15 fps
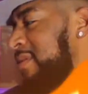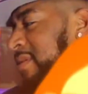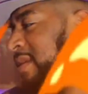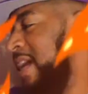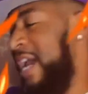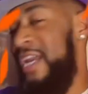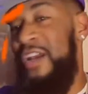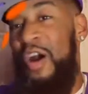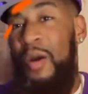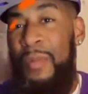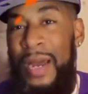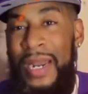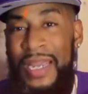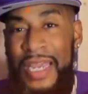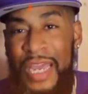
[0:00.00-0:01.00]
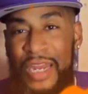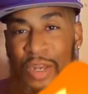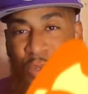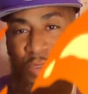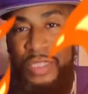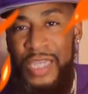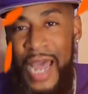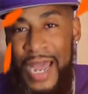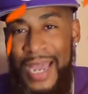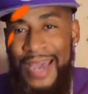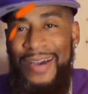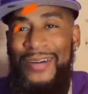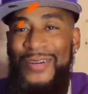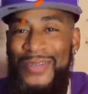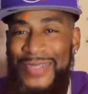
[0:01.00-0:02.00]
Ain't nobody getting no
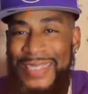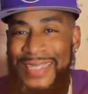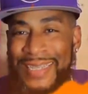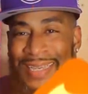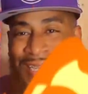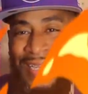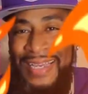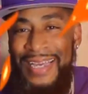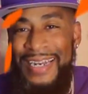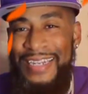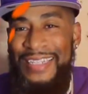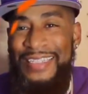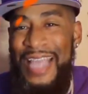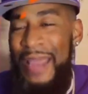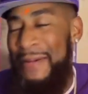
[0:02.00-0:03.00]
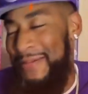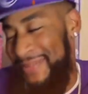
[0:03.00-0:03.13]
tacos in the state.